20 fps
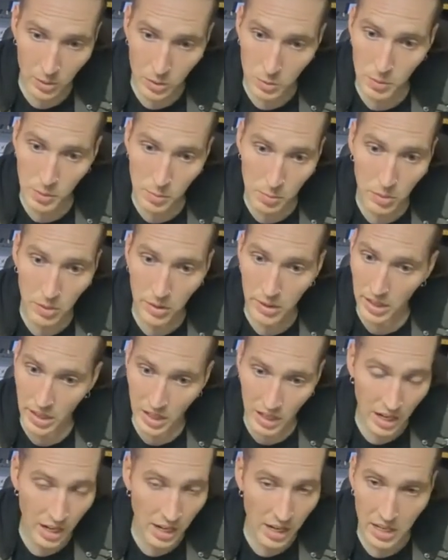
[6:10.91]
people that
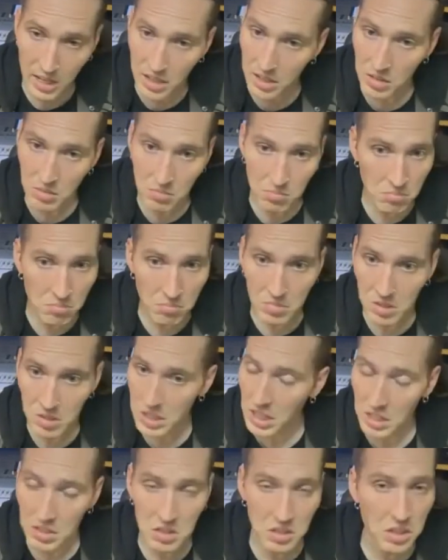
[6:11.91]
I didn't
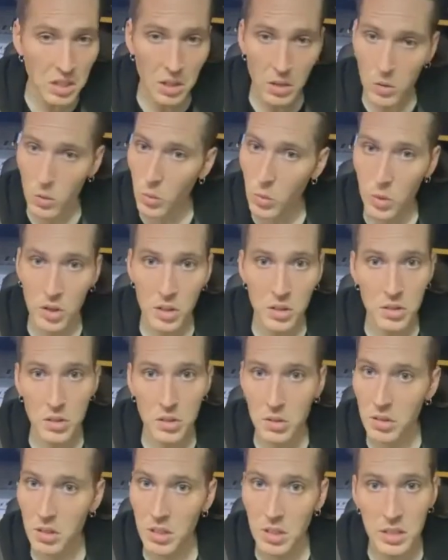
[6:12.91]
say a single word
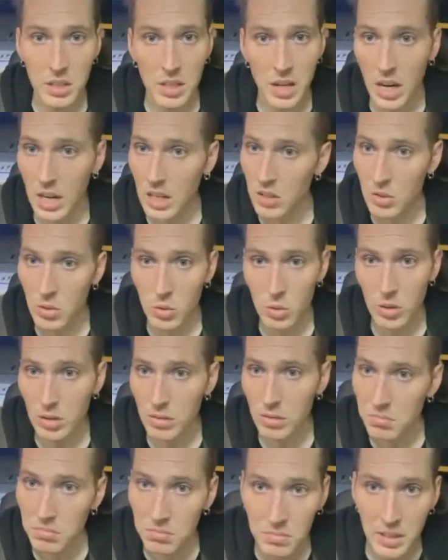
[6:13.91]
to the entire tour,
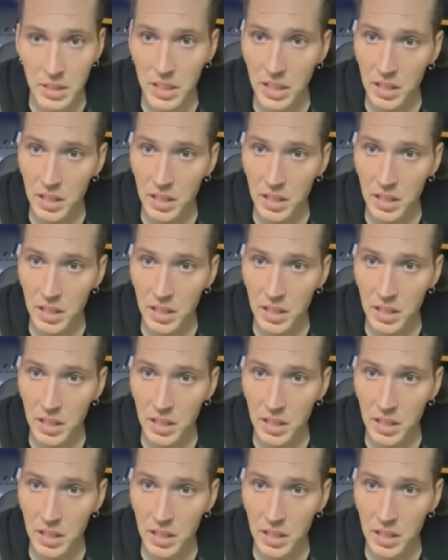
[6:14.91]
you know.